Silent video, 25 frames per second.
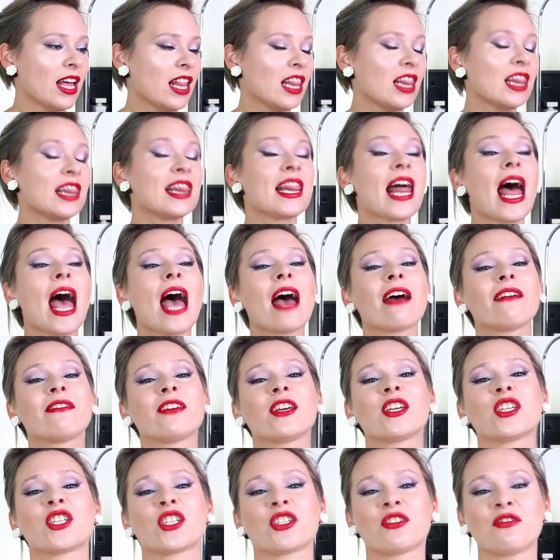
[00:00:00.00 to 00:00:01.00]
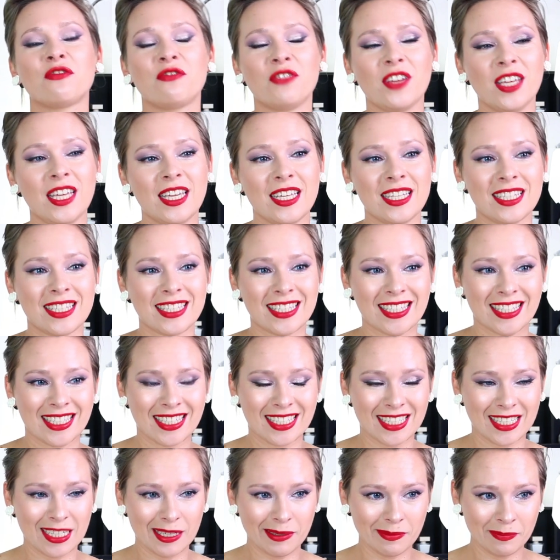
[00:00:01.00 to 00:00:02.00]
lavish
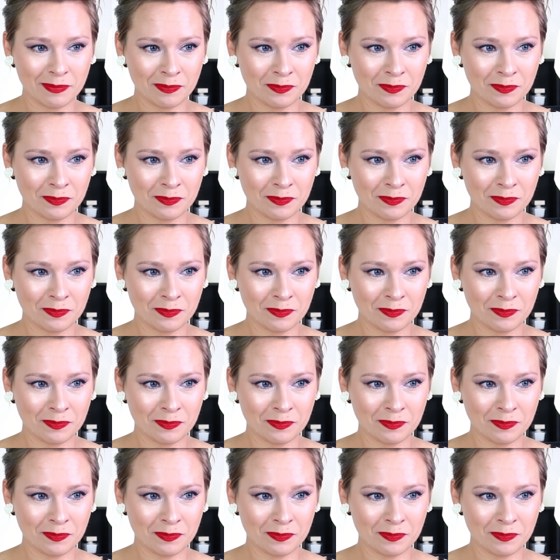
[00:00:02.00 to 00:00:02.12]
feast